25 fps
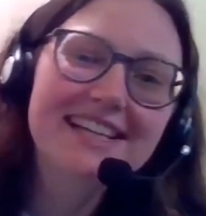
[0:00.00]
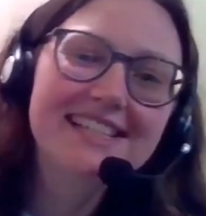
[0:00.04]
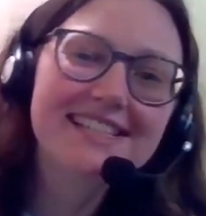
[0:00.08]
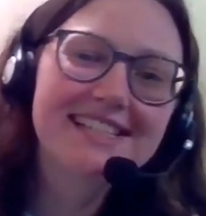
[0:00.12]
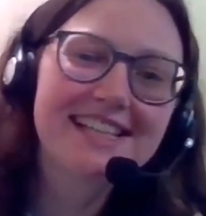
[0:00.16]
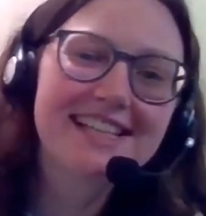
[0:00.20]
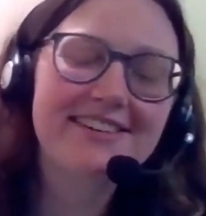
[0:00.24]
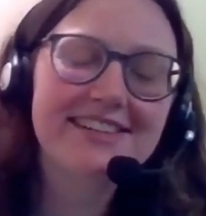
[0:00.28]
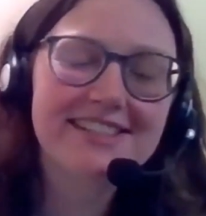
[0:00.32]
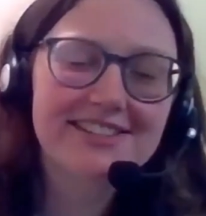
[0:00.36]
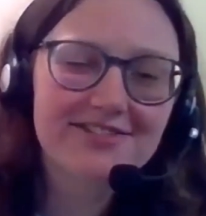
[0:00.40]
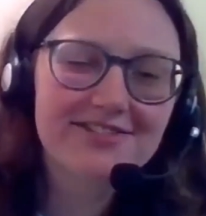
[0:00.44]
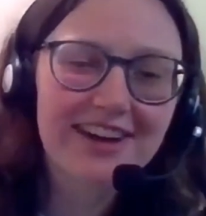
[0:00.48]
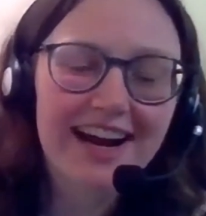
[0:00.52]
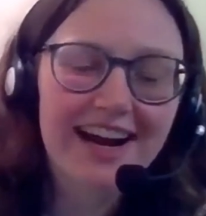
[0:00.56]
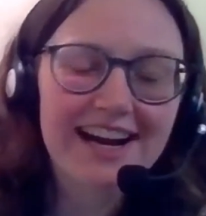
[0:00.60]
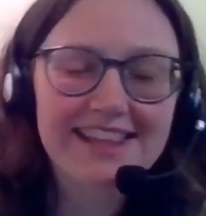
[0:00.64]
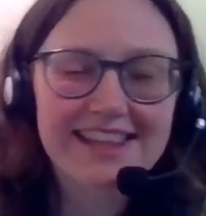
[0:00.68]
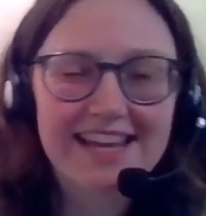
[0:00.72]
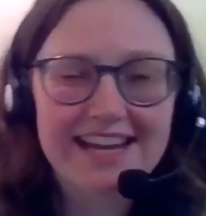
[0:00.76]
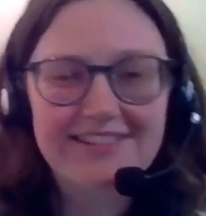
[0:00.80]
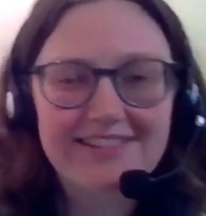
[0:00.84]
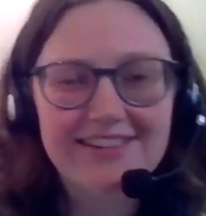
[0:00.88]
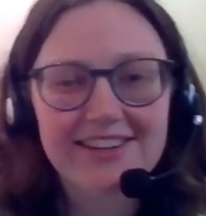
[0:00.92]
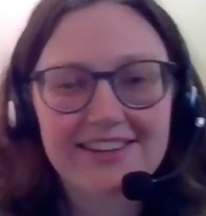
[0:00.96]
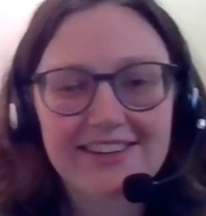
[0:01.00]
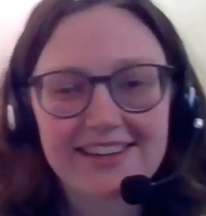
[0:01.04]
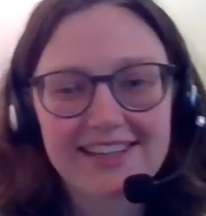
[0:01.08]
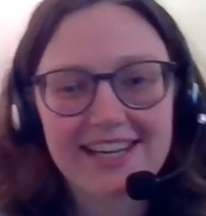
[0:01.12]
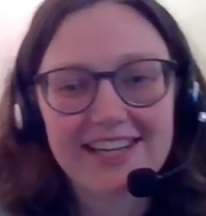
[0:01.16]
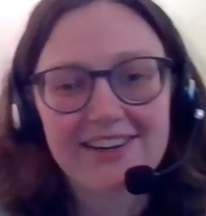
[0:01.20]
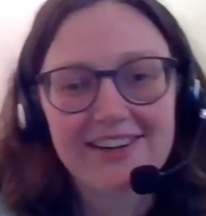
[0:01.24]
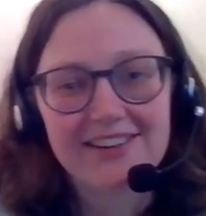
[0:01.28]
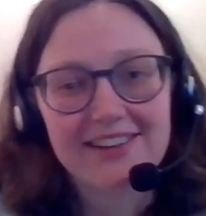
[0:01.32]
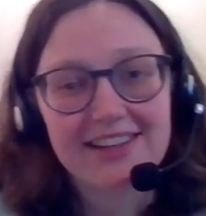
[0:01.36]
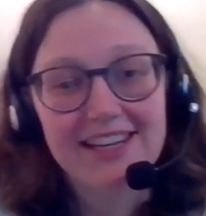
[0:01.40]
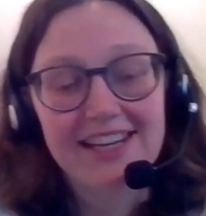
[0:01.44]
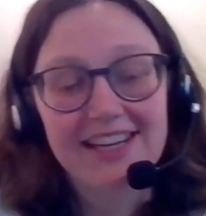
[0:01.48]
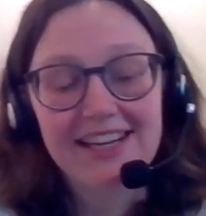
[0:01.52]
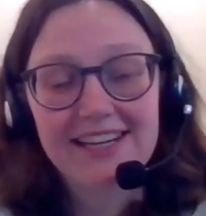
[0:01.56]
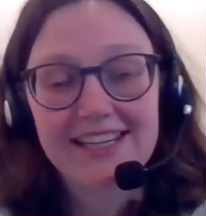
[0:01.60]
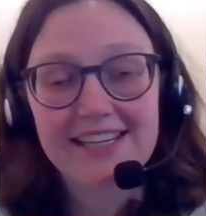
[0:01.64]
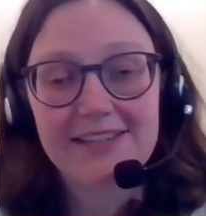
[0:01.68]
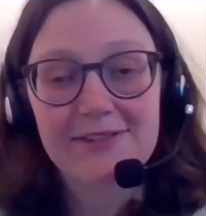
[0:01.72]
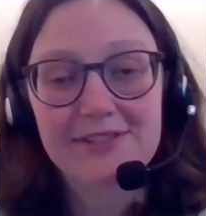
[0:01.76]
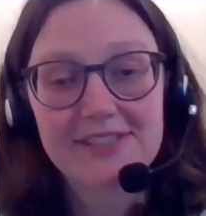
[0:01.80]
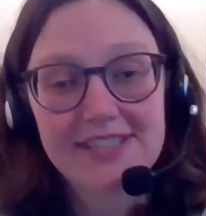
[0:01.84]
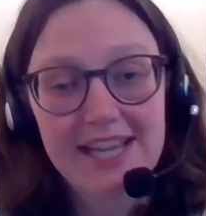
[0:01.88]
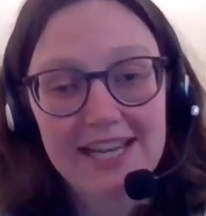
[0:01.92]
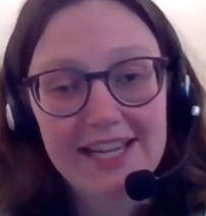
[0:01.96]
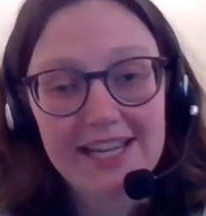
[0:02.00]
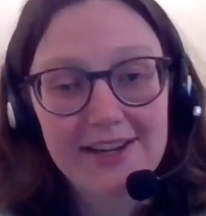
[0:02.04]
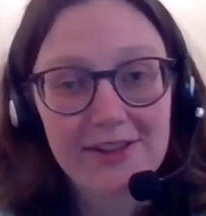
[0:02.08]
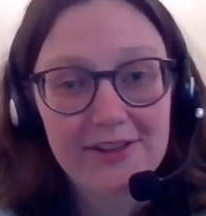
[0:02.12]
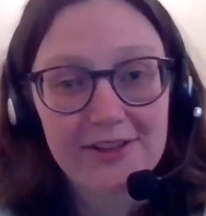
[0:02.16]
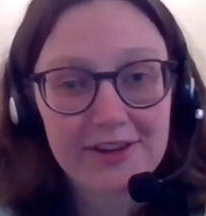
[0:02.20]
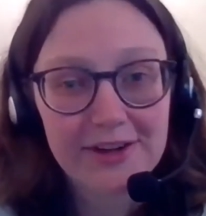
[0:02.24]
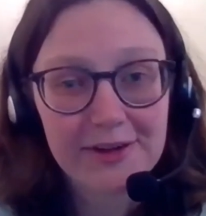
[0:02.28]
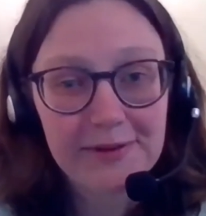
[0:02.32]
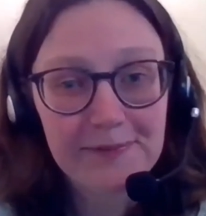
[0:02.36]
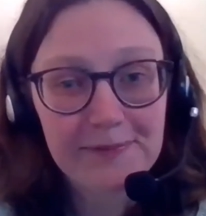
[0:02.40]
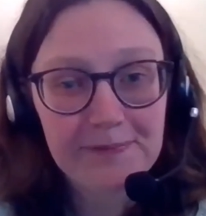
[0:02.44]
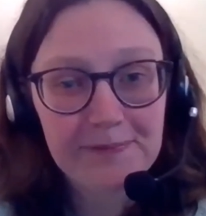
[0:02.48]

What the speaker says: So it's right there, and you can click on the link and it will take you through.